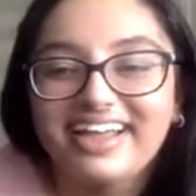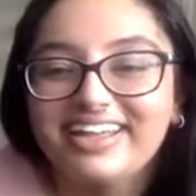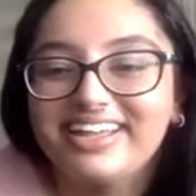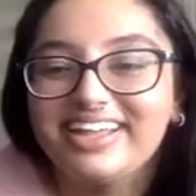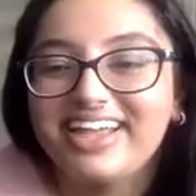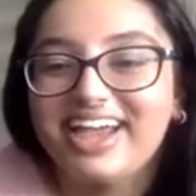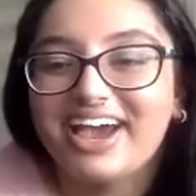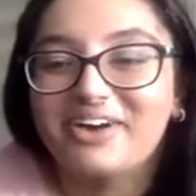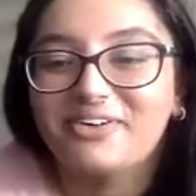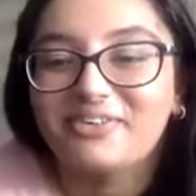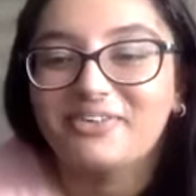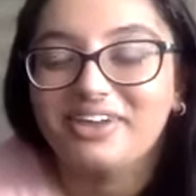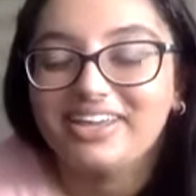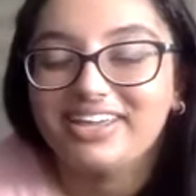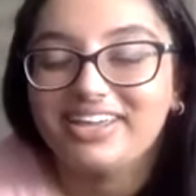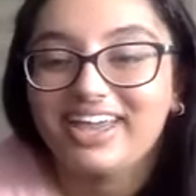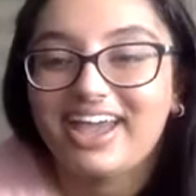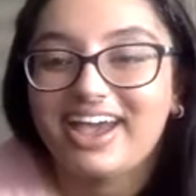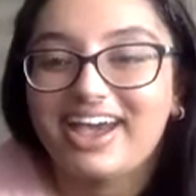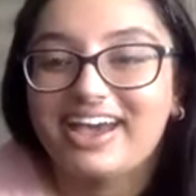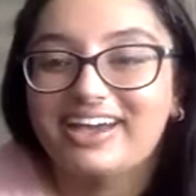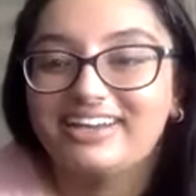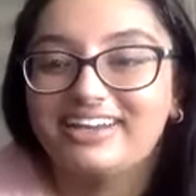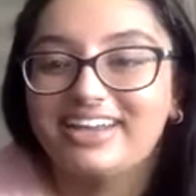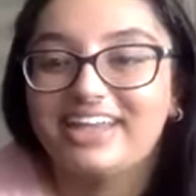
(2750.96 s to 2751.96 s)
Yeah, we
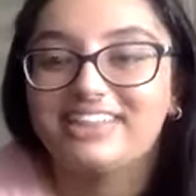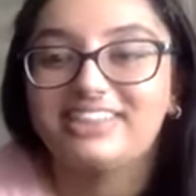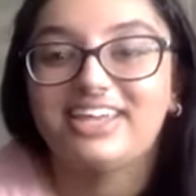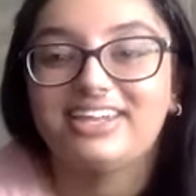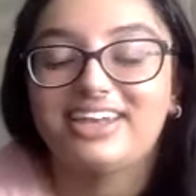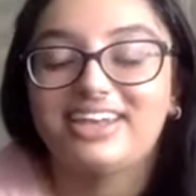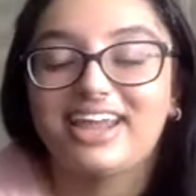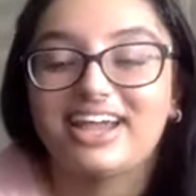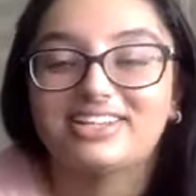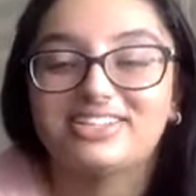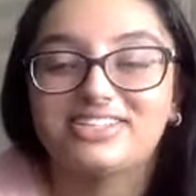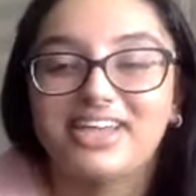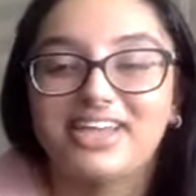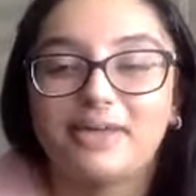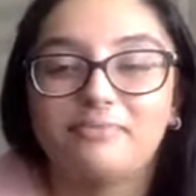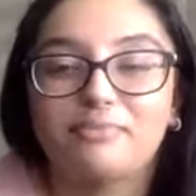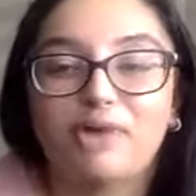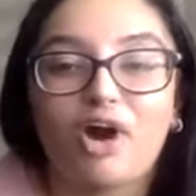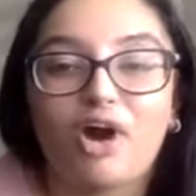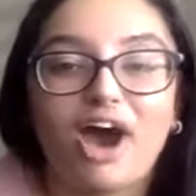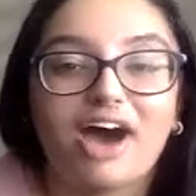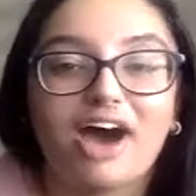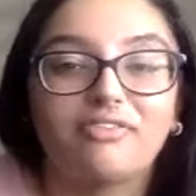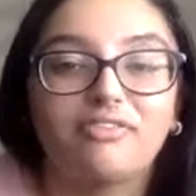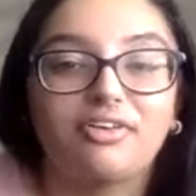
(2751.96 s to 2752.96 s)
can. And then next time
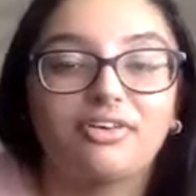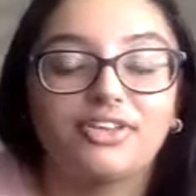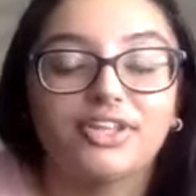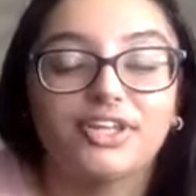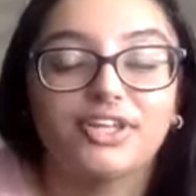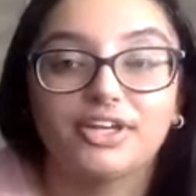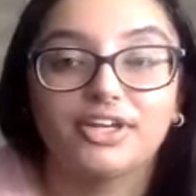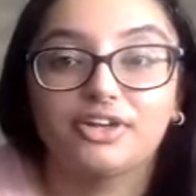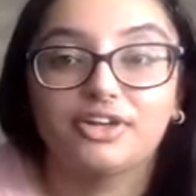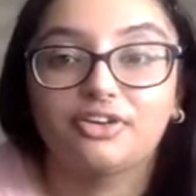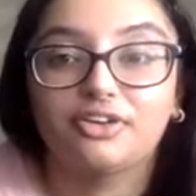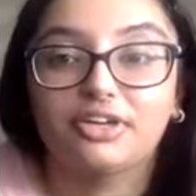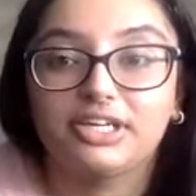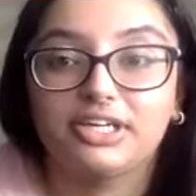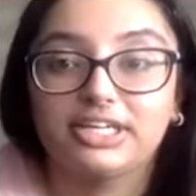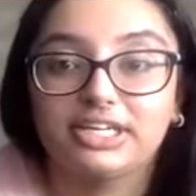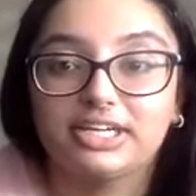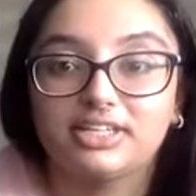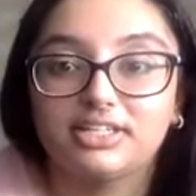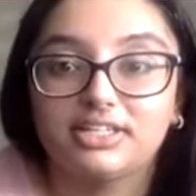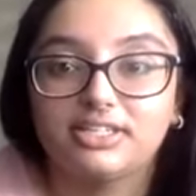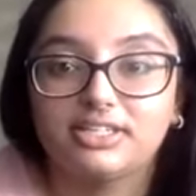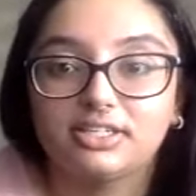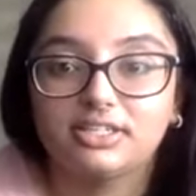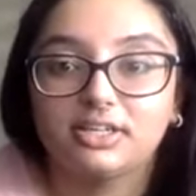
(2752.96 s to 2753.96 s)
I'll have all the
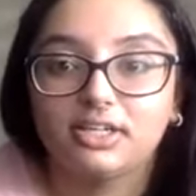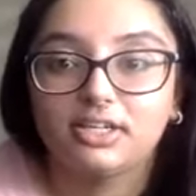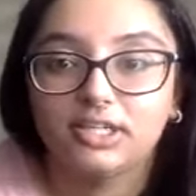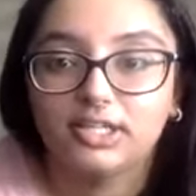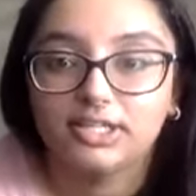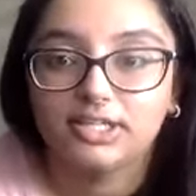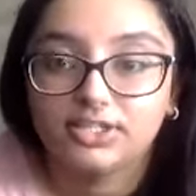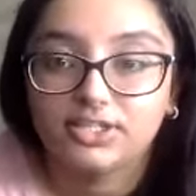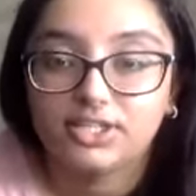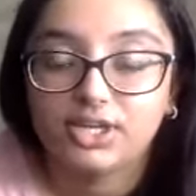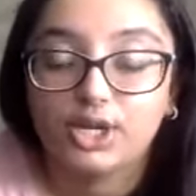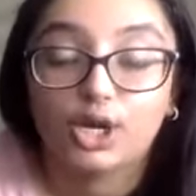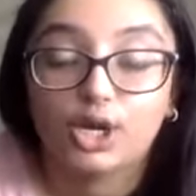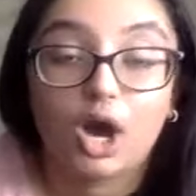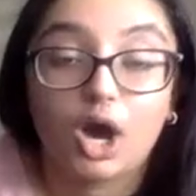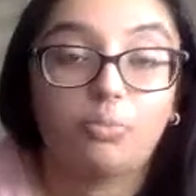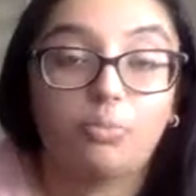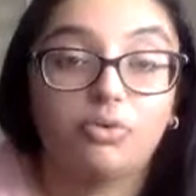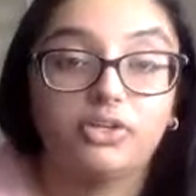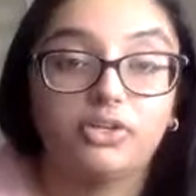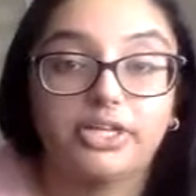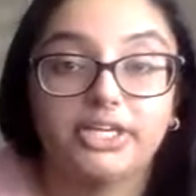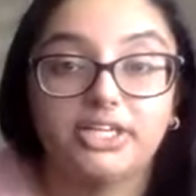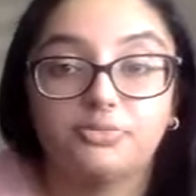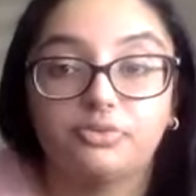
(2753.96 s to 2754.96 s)
ingredients listed a
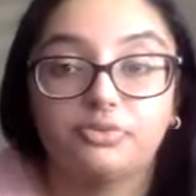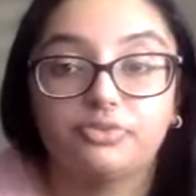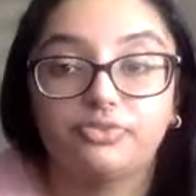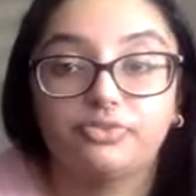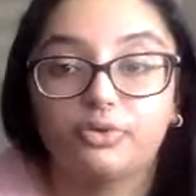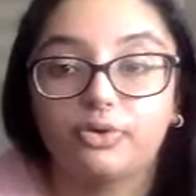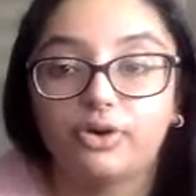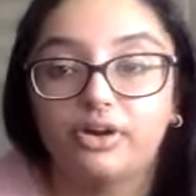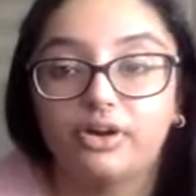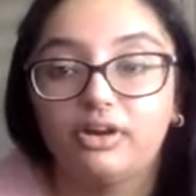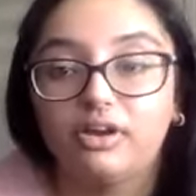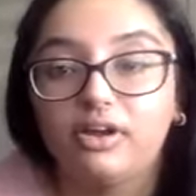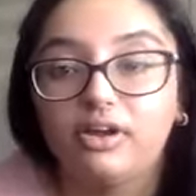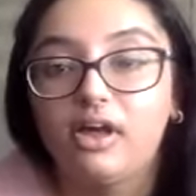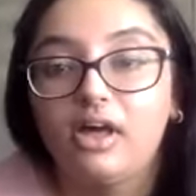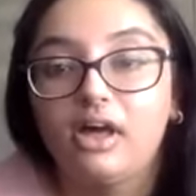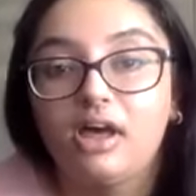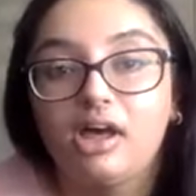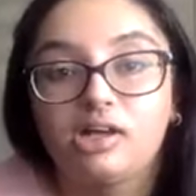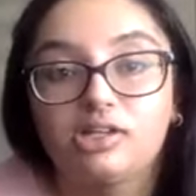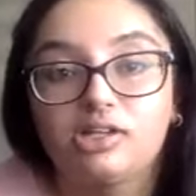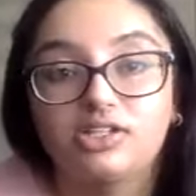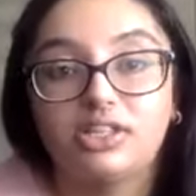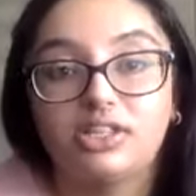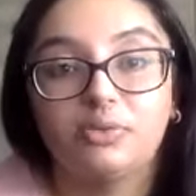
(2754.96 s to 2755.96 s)
couple days before,
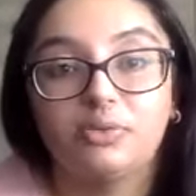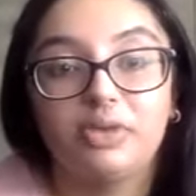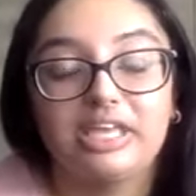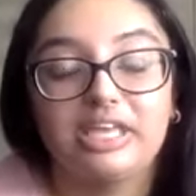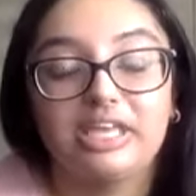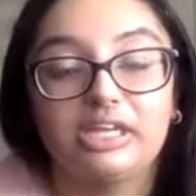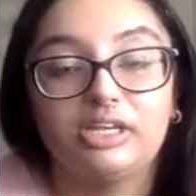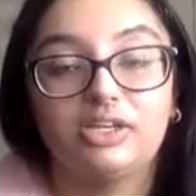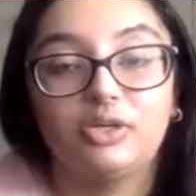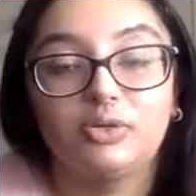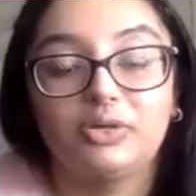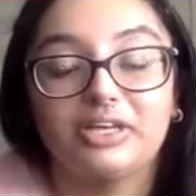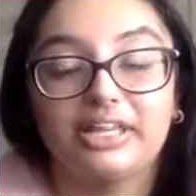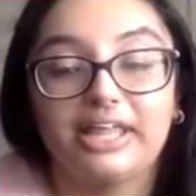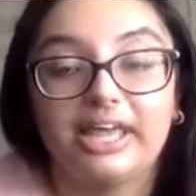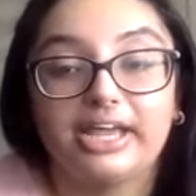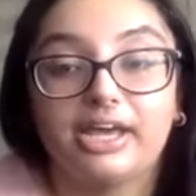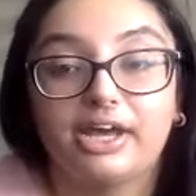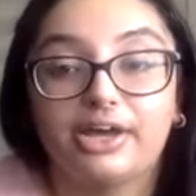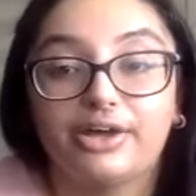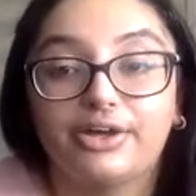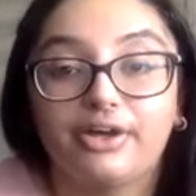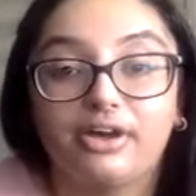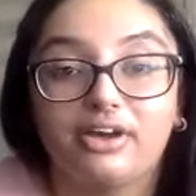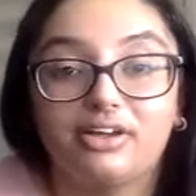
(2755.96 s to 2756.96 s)
so that we can do it like
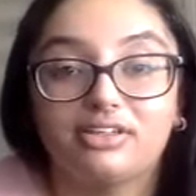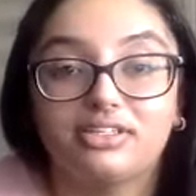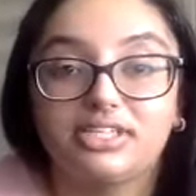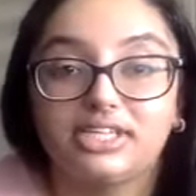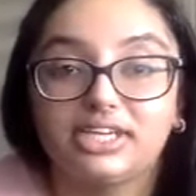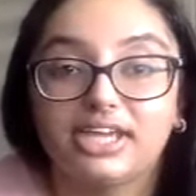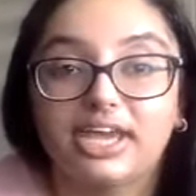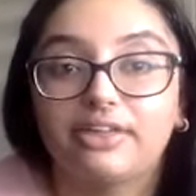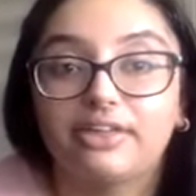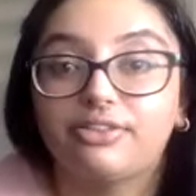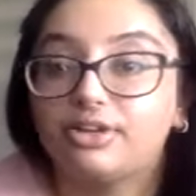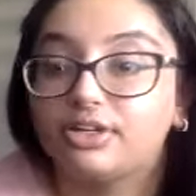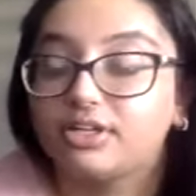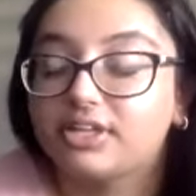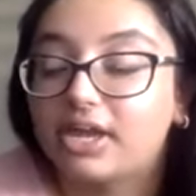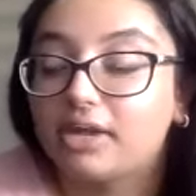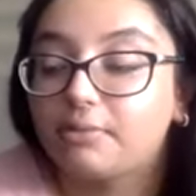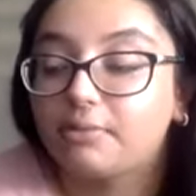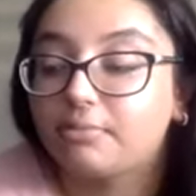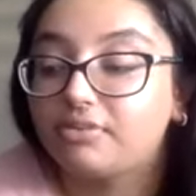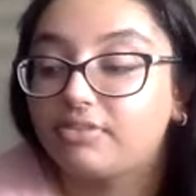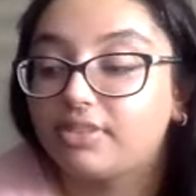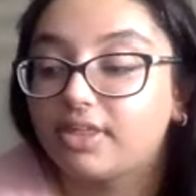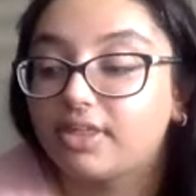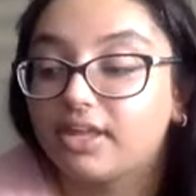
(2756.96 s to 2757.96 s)
a cook together type
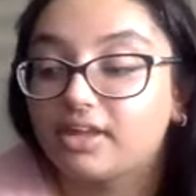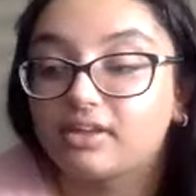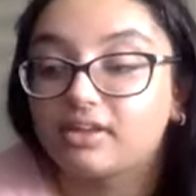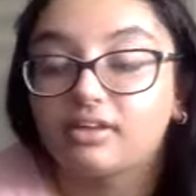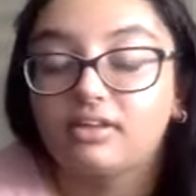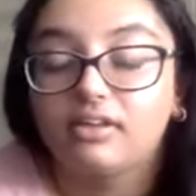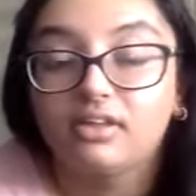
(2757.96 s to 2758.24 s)
of thing.